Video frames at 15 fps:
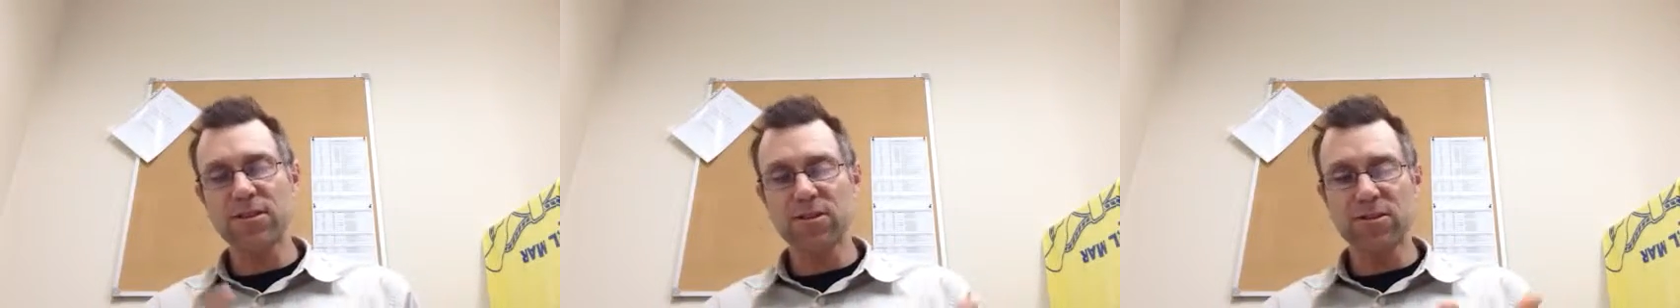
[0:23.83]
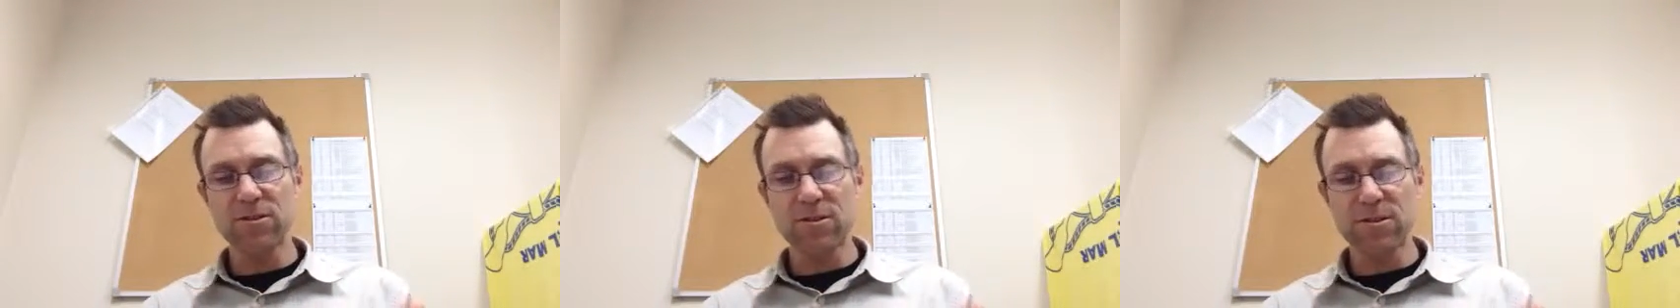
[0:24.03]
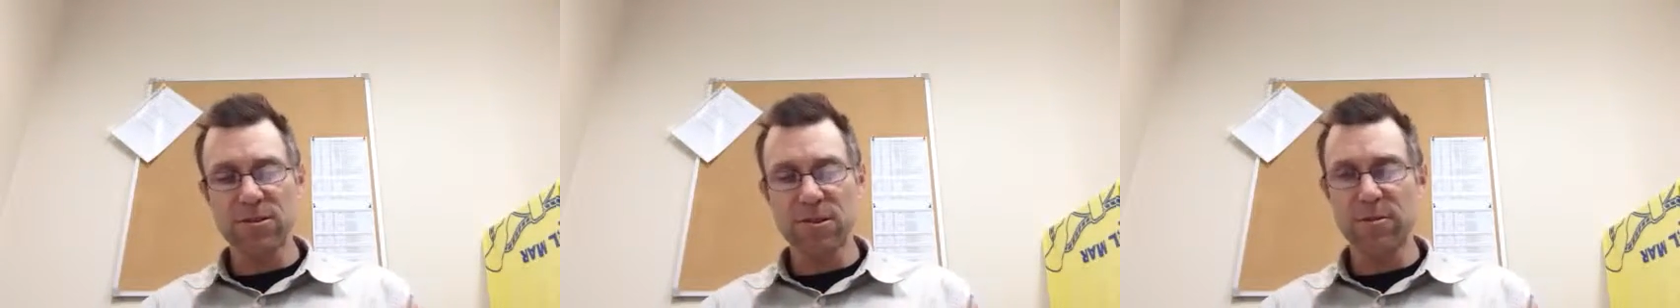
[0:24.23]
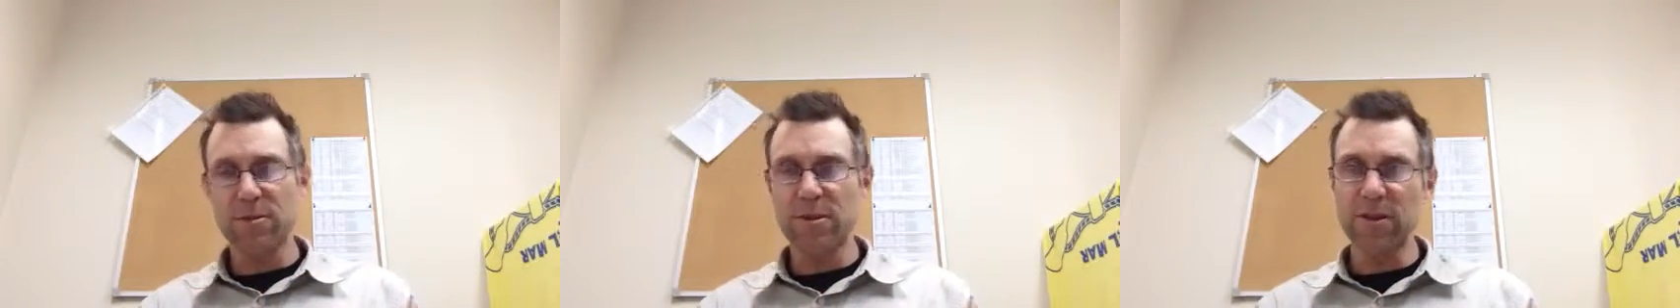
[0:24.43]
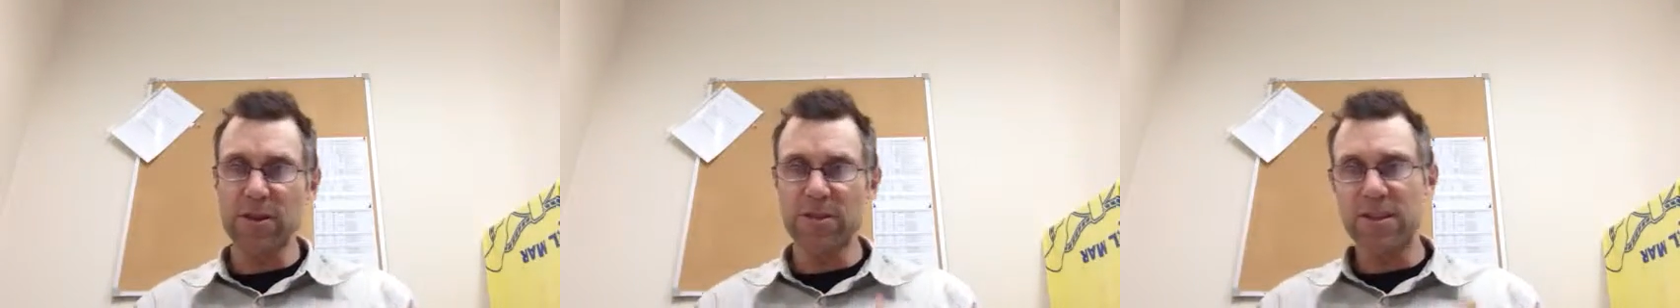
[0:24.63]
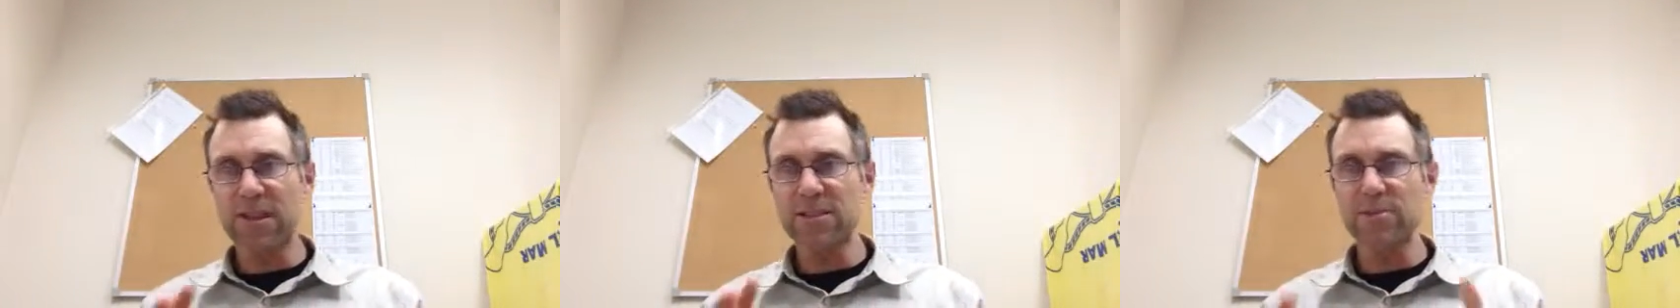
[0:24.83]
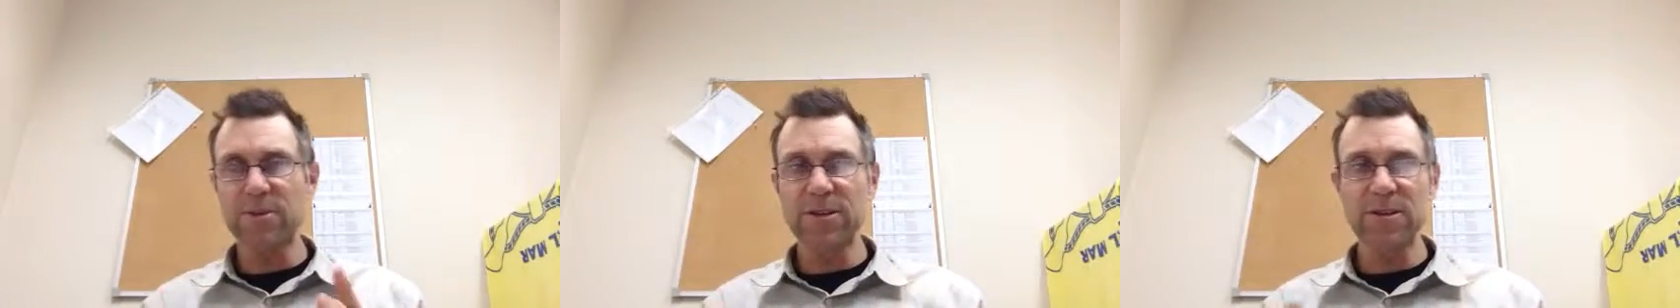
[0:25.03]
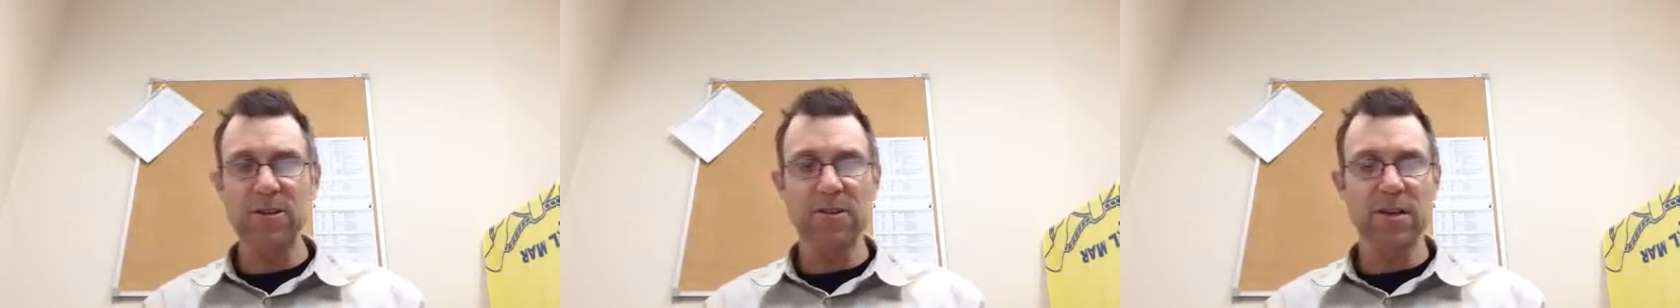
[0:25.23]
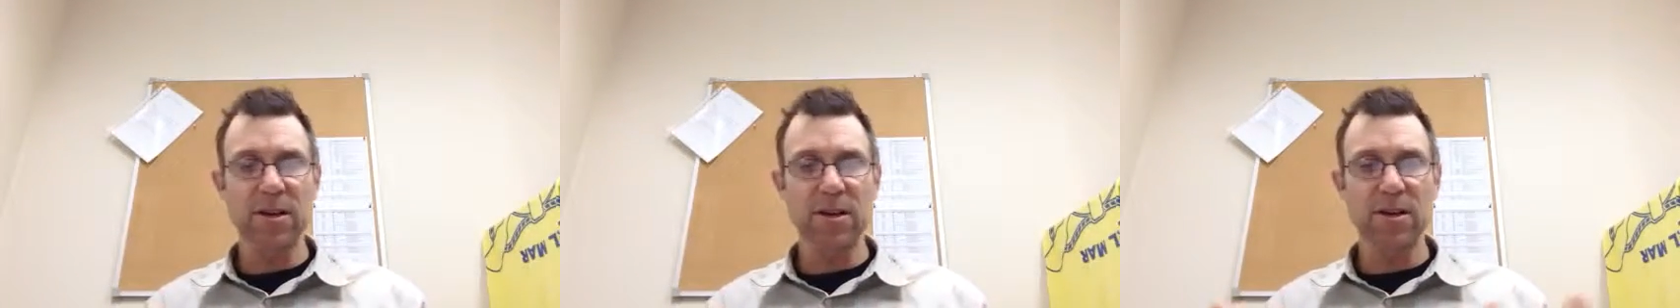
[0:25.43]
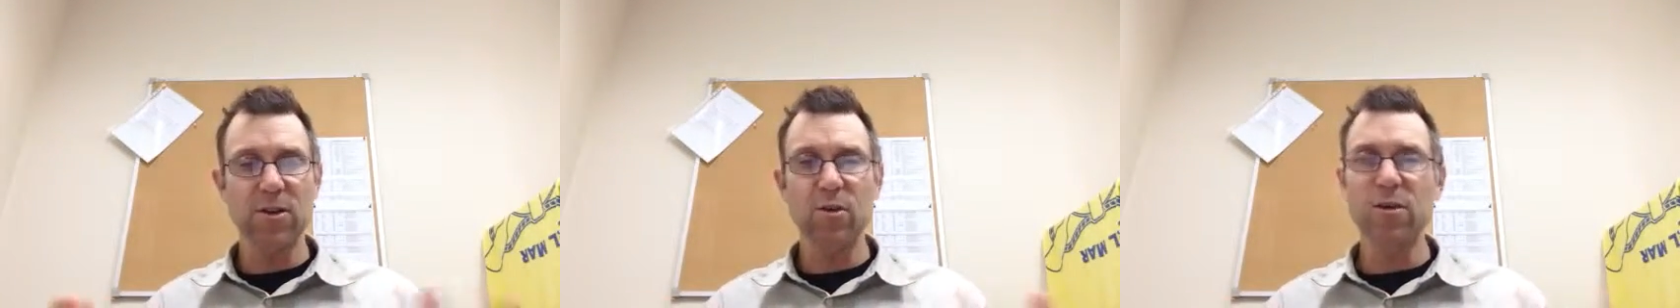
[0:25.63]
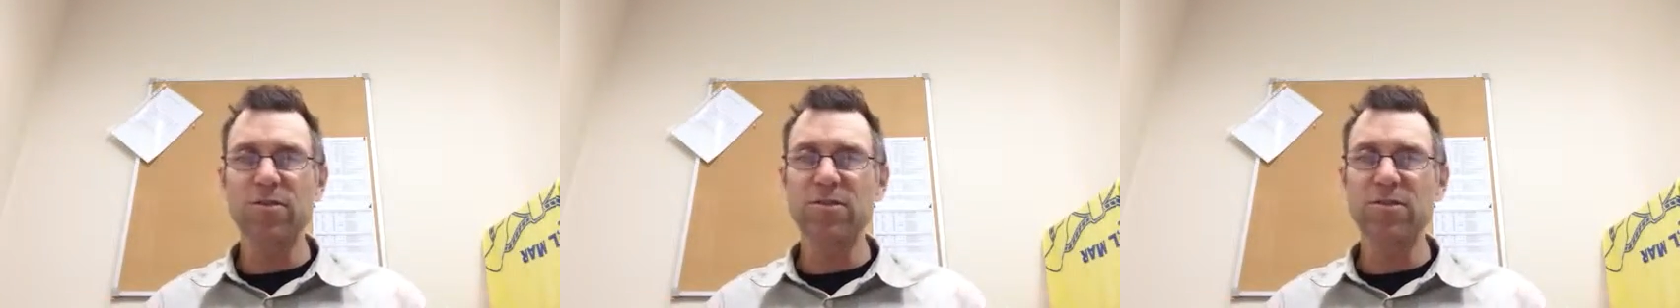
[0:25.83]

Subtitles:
introducing some of the assessments, going